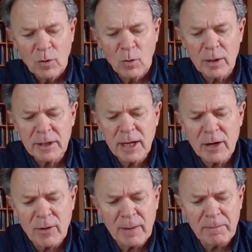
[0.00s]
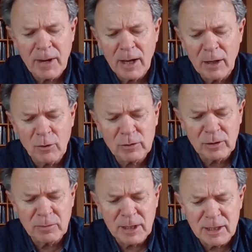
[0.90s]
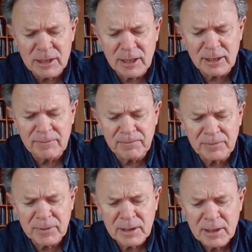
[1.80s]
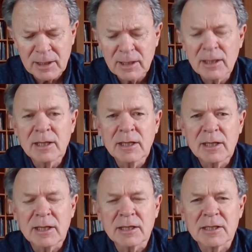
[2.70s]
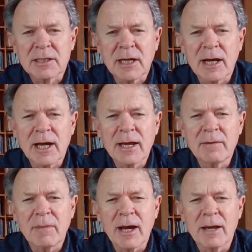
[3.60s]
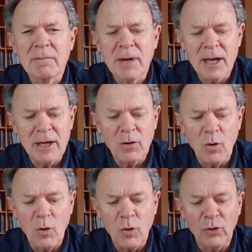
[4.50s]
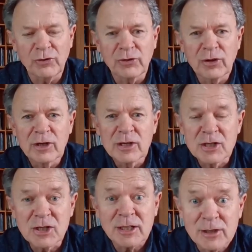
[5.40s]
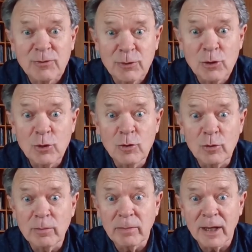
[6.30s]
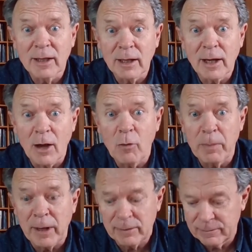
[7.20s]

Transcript: One day grandpa looked at me and said, "It's time I made a horse just for you, my little helper."